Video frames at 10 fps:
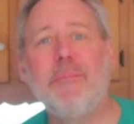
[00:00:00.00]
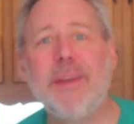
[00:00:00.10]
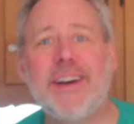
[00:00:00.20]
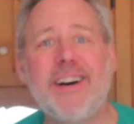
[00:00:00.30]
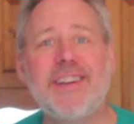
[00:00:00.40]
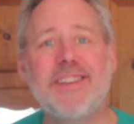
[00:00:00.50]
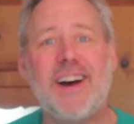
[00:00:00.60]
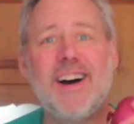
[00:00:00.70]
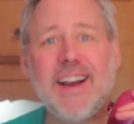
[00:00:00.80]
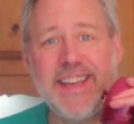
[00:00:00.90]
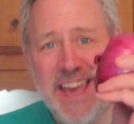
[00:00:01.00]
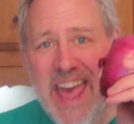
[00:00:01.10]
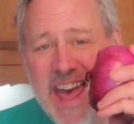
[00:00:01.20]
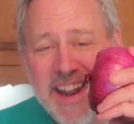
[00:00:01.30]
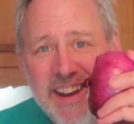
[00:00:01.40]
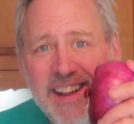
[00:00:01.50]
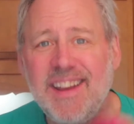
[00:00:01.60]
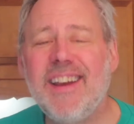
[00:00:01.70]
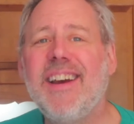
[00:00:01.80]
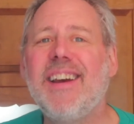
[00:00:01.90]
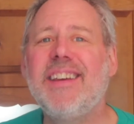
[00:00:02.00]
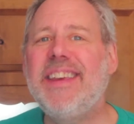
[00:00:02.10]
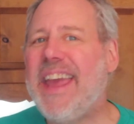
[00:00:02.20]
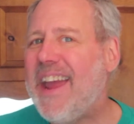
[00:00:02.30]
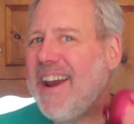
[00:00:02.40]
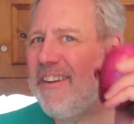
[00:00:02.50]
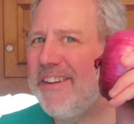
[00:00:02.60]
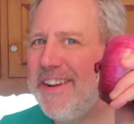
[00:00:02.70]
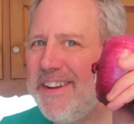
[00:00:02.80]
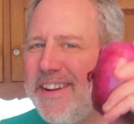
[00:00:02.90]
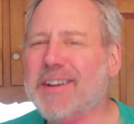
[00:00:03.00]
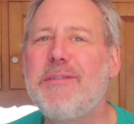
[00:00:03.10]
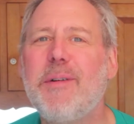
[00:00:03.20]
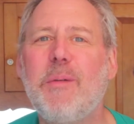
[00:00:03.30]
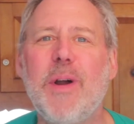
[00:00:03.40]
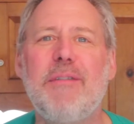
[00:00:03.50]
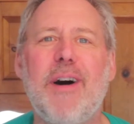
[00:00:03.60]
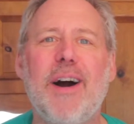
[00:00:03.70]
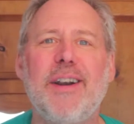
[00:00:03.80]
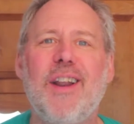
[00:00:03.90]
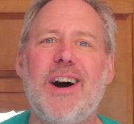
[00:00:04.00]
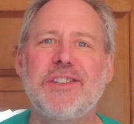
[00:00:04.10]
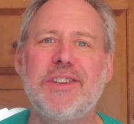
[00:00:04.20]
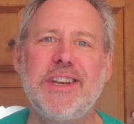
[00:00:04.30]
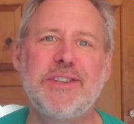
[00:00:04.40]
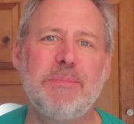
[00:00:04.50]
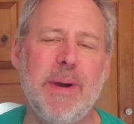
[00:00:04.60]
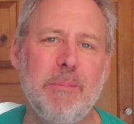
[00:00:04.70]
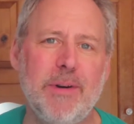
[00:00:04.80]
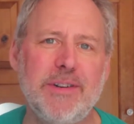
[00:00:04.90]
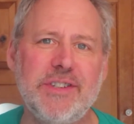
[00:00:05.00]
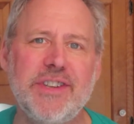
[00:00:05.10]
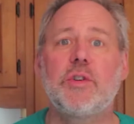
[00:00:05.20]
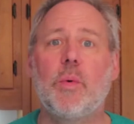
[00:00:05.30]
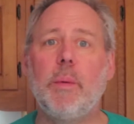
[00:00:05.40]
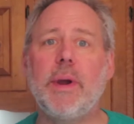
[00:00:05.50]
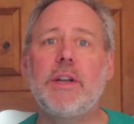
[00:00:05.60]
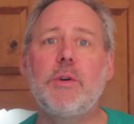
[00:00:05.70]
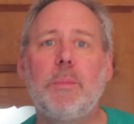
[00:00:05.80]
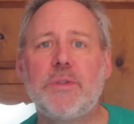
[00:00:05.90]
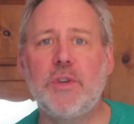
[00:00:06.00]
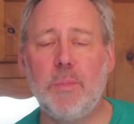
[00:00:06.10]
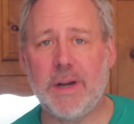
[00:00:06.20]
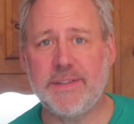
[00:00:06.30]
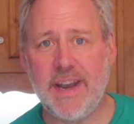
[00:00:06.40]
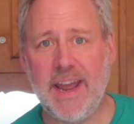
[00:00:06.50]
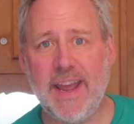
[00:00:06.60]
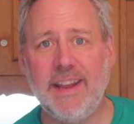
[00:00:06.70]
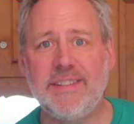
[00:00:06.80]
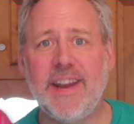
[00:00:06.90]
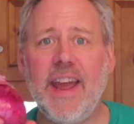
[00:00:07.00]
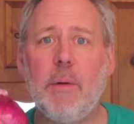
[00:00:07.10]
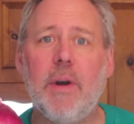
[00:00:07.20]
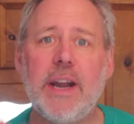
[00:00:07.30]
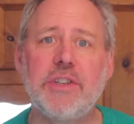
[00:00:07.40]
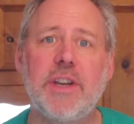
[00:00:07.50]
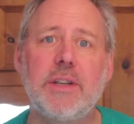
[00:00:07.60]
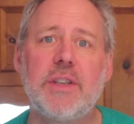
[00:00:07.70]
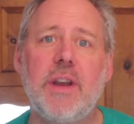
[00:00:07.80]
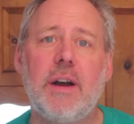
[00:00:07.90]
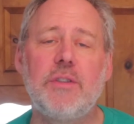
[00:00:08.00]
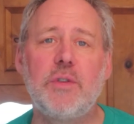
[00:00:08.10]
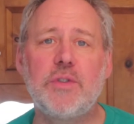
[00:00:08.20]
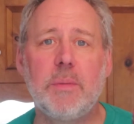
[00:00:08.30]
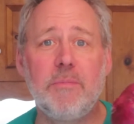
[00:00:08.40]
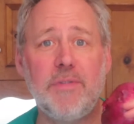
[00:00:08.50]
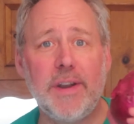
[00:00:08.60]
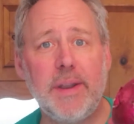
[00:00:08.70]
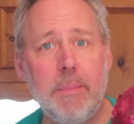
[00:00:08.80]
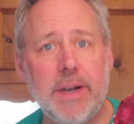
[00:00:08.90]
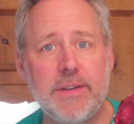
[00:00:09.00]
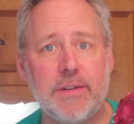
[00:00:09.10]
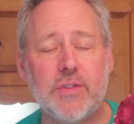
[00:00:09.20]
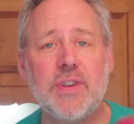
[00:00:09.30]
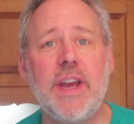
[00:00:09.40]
because, again, Karen, one of our Nosh Nation members. So what are we gonna do about today? Today we're actually gonna do some fundamentals.